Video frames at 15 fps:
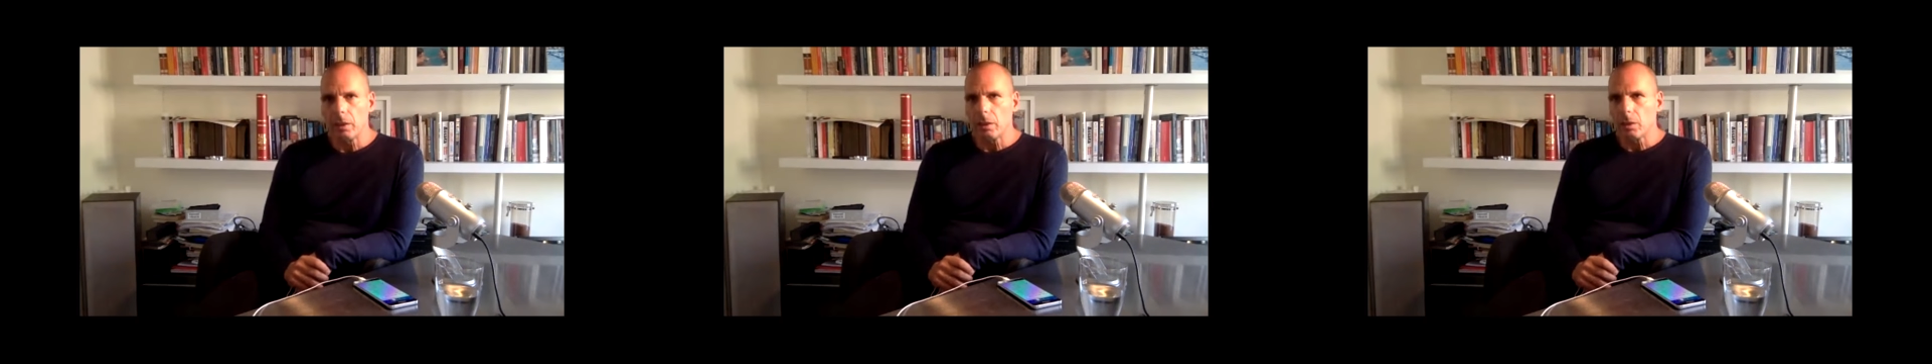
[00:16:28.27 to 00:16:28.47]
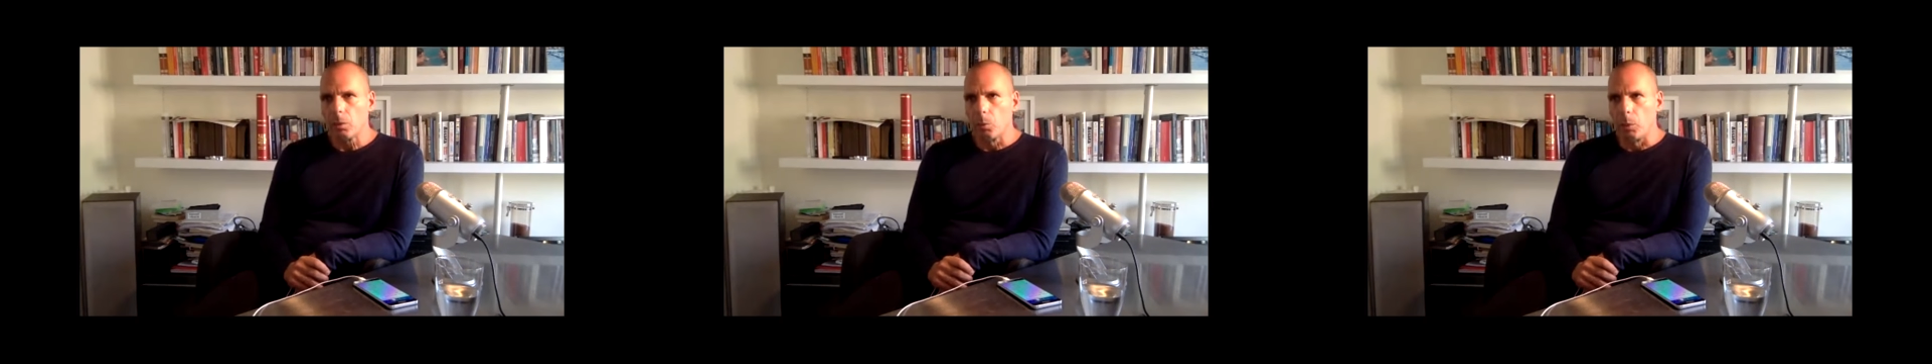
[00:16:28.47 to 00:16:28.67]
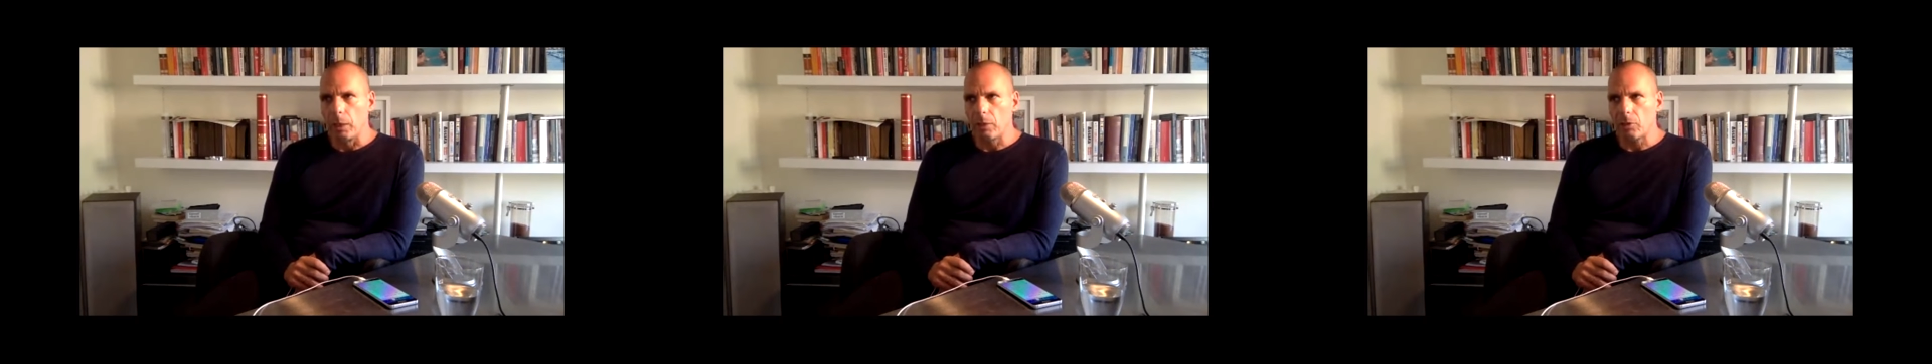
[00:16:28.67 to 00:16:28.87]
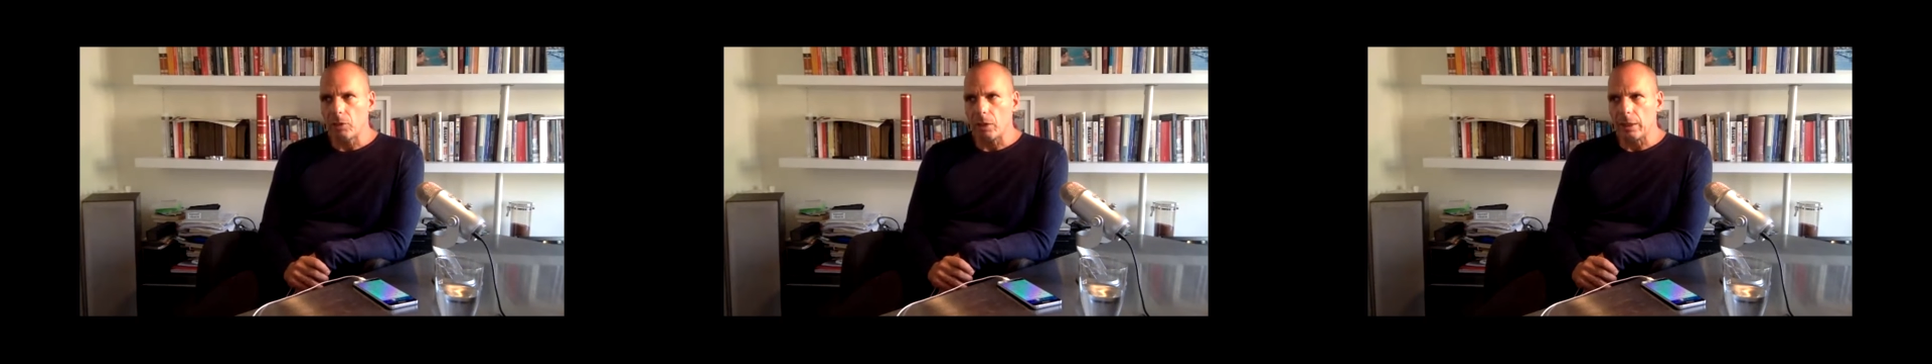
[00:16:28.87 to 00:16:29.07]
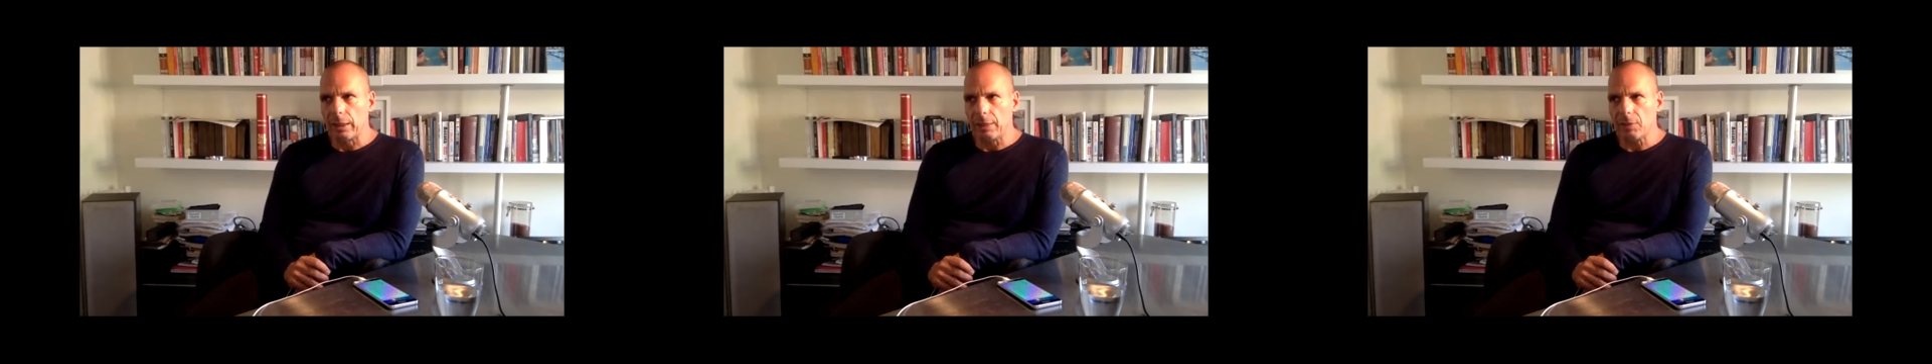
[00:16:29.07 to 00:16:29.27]
which
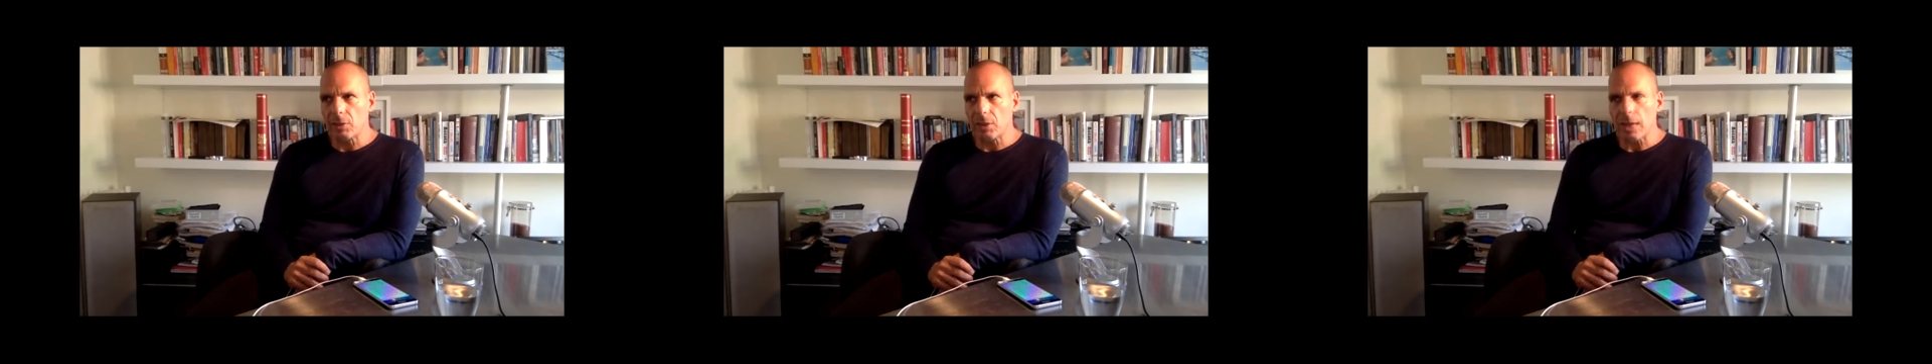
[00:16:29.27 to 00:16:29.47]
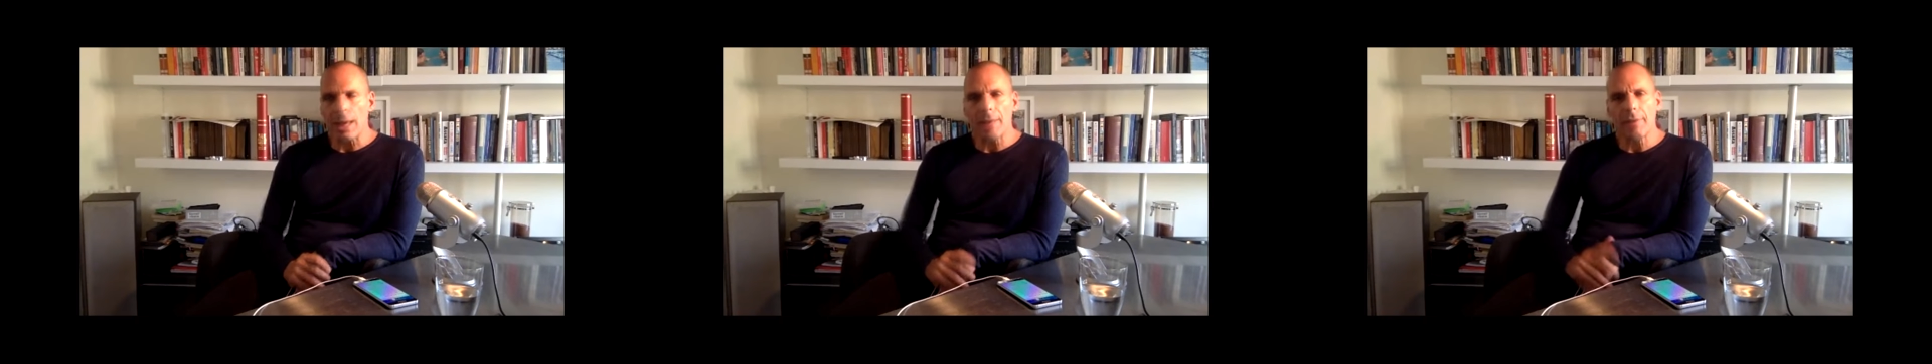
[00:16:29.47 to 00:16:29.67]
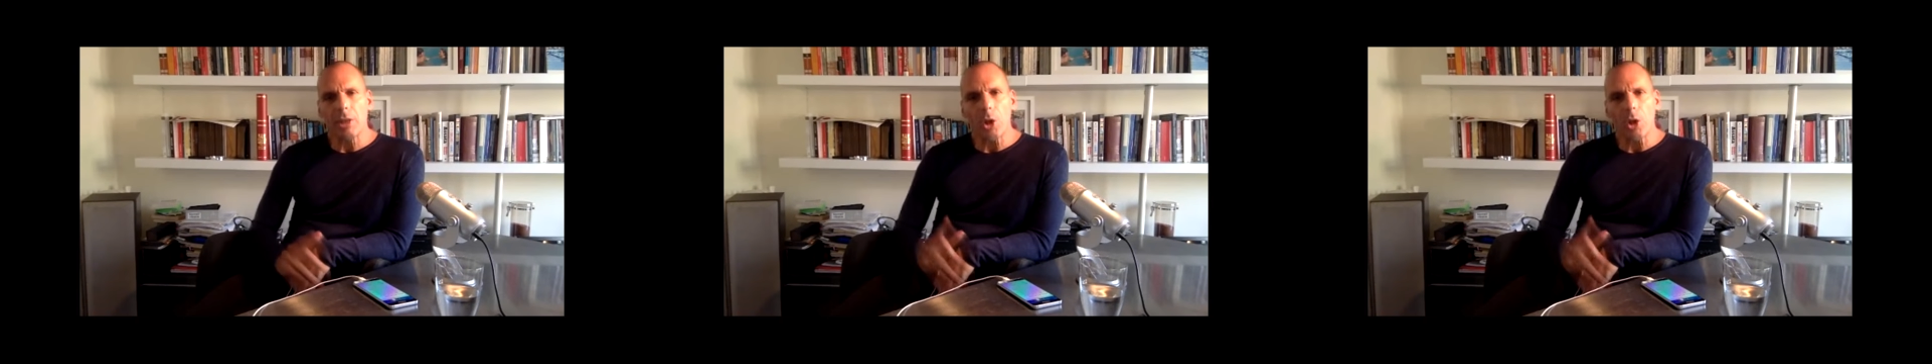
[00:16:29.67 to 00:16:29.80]
gives us the